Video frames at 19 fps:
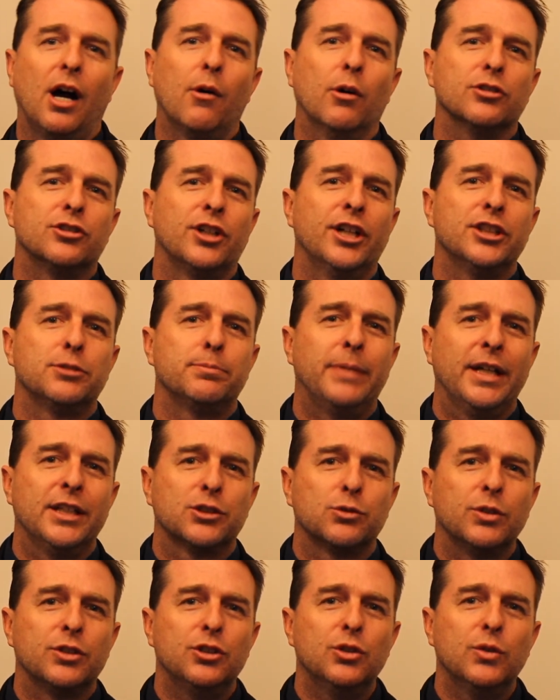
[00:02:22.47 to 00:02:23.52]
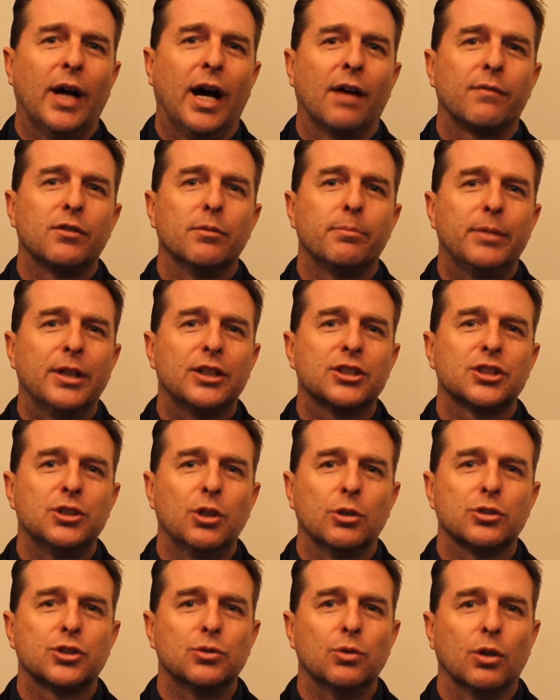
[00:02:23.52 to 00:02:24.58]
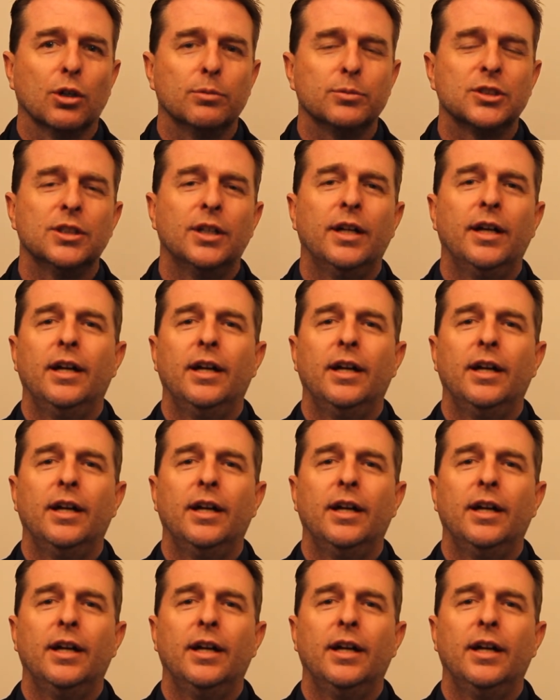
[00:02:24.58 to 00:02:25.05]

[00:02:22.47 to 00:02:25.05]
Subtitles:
I will touch base with you after big snowstorms,